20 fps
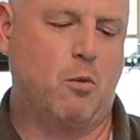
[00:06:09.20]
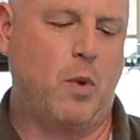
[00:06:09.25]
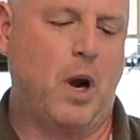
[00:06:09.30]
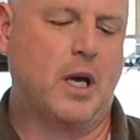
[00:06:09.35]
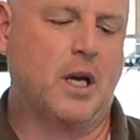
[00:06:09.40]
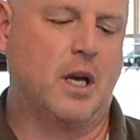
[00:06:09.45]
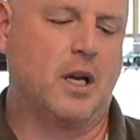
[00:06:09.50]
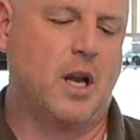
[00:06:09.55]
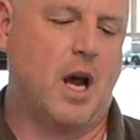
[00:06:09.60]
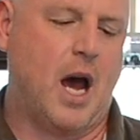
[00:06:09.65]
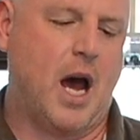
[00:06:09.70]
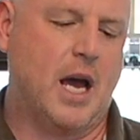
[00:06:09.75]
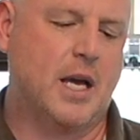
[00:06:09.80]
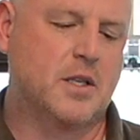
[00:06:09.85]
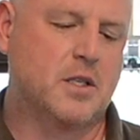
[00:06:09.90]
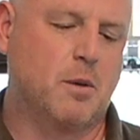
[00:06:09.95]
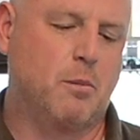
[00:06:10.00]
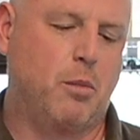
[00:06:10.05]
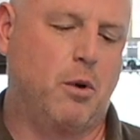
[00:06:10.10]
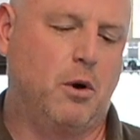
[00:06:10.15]

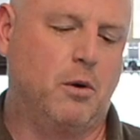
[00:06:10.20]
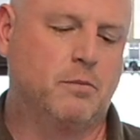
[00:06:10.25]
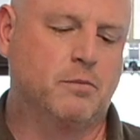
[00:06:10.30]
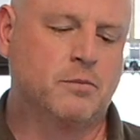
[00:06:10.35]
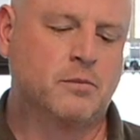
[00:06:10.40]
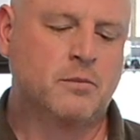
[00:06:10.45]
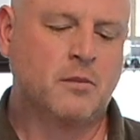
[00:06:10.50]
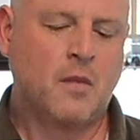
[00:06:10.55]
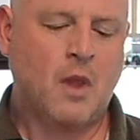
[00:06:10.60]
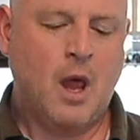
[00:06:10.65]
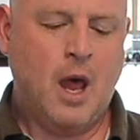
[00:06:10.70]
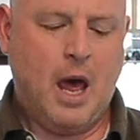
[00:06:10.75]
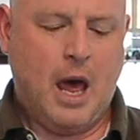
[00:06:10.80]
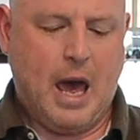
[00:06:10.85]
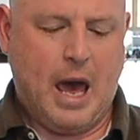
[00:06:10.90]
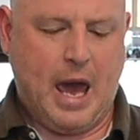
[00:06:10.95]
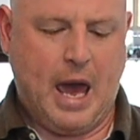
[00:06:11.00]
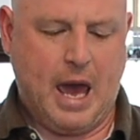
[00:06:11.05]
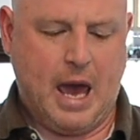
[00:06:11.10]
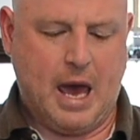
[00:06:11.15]
recognizable.
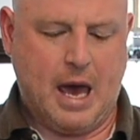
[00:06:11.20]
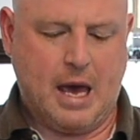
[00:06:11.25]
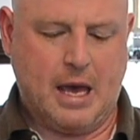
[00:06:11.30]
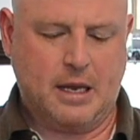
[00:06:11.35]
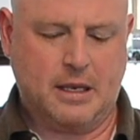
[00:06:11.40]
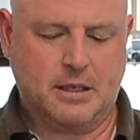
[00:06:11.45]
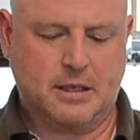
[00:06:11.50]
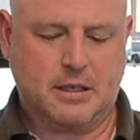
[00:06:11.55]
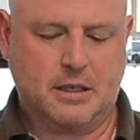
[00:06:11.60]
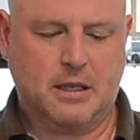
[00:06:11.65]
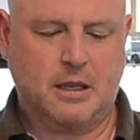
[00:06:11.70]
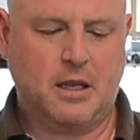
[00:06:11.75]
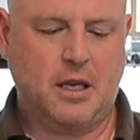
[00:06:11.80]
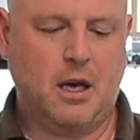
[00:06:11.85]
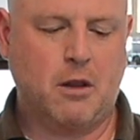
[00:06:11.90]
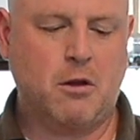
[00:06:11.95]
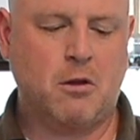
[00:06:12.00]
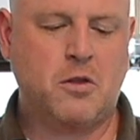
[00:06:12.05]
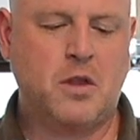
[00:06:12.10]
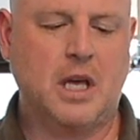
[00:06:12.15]
And the
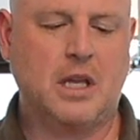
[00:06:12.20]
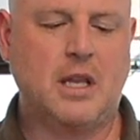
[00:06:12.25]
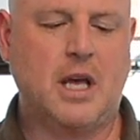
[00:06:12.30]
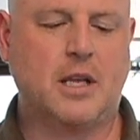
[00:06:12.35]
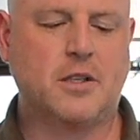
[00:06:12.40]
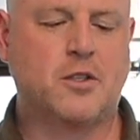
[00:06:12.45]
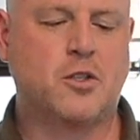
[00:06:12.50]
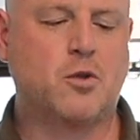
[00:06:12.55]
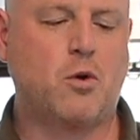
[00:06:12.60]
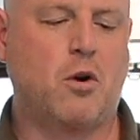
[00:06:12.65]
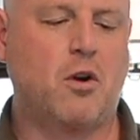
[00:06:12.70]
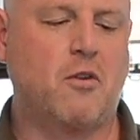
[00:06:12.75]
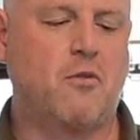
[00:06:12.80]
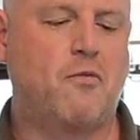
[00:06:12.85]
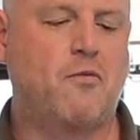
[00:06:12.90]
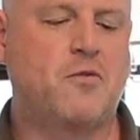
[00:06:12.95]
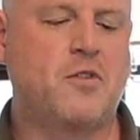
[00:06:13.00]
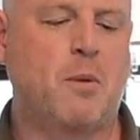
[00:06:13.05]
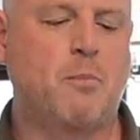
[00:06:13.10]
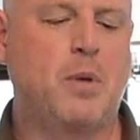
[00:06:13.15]
other thing that sort of
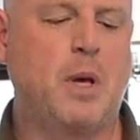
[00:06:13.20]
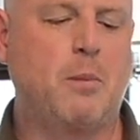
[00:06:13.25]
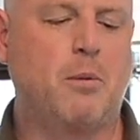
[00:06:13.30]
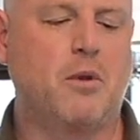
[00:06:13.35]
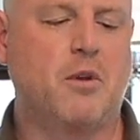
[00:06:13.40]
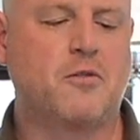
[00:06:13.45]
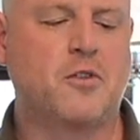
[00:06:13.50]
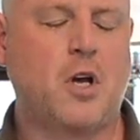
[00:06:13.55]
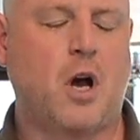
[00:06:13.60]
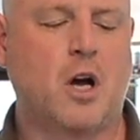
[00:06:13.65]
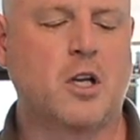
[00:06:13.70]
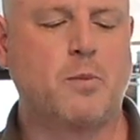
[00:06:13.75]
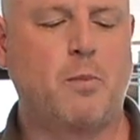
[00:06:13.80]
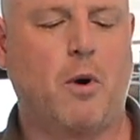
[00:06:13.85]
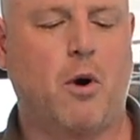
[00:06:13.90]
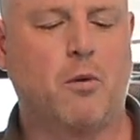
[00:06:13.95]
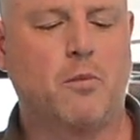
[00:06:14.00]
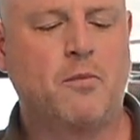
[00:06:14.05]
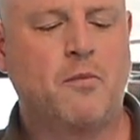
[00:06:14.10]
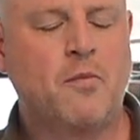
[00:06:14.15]
some people have talked
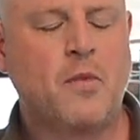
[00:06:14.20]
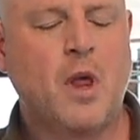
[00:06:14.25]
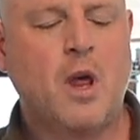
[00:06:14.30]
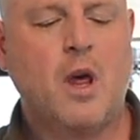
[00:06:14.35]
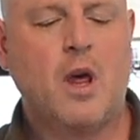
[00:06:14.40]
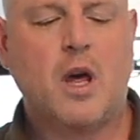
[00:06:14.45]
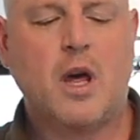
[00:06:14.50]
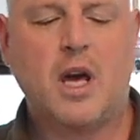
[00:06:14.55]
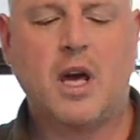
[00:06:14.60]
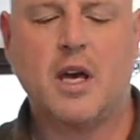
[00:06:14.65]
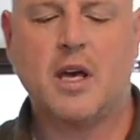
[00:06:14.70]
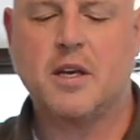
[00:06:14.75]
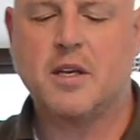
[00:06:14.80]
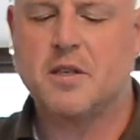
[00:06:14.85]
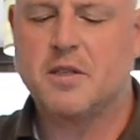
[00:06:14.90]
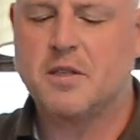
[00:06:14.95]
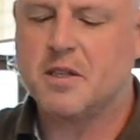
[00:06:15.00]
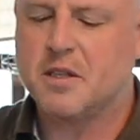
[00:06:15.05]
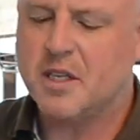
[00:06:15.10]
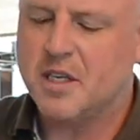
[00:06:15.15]
about
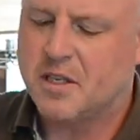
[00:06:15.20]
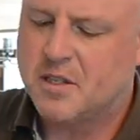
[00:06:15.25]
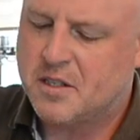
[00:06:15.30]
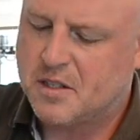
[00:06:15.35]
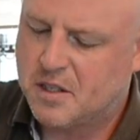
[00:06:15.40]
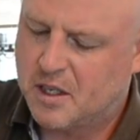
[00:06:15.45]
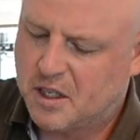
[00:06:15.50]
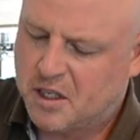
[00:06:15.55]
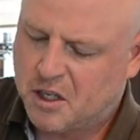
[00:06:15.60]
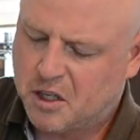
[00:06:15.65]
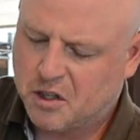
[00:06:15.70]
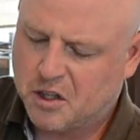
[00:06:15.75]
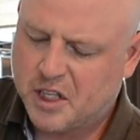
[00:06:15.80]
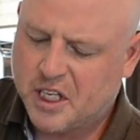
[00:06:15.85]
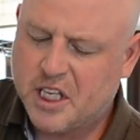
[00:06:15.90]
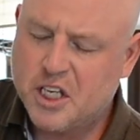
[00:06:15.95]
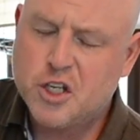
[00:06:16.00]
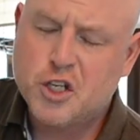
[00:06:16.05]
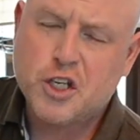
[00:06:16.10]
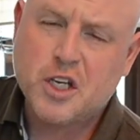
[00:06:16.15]
is this
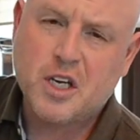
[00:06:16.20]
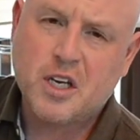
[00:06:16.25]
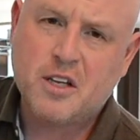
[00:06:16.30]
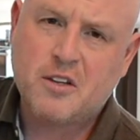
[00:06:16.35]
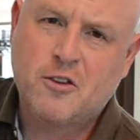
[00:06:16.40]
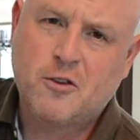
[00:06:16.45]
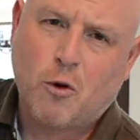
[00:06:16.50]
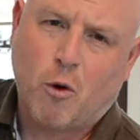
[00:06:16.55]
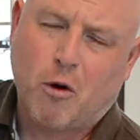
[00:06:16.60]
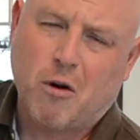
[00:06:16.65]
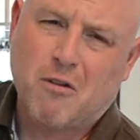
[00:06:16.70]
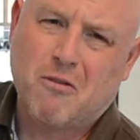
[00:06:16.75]
collegiate or